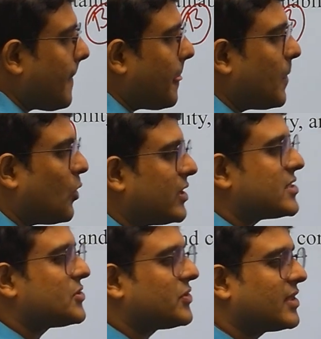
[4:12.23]
What is
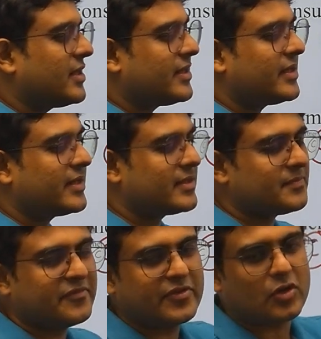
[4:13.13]
utilitarian
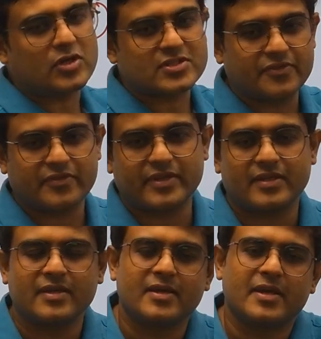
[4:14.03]
philosophy?
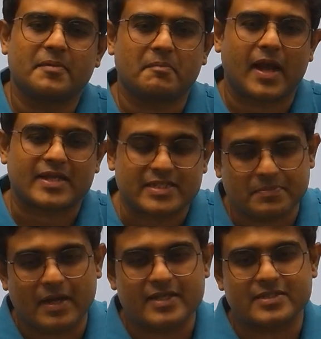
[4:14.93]

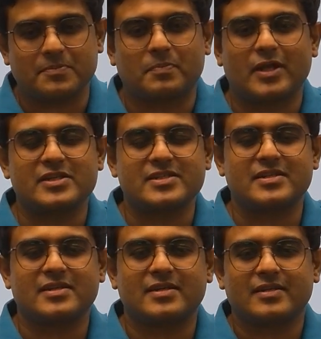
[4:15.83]
Maximizing
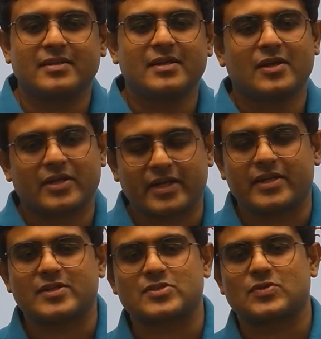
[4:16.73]
pleasure,
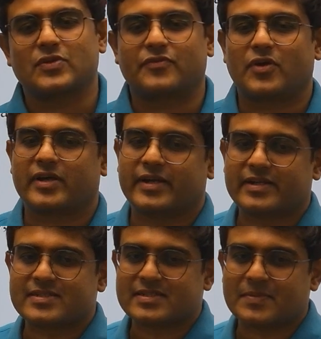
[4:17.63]
greatest good for
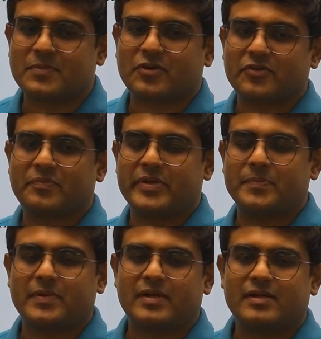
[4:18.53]
greatest number of
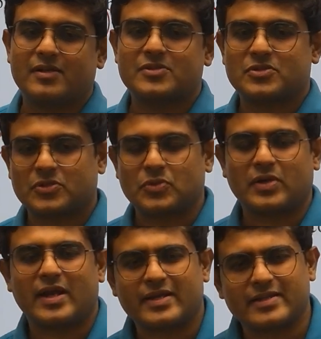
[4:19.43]
people. So you
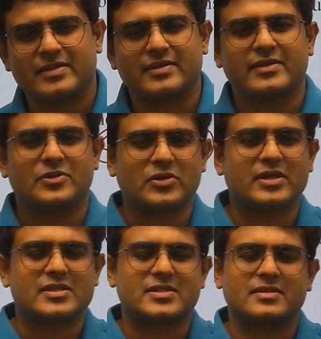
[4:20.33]
write in the
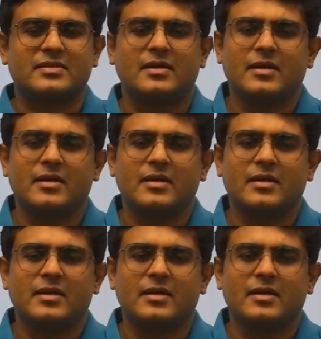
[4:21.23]
introduction,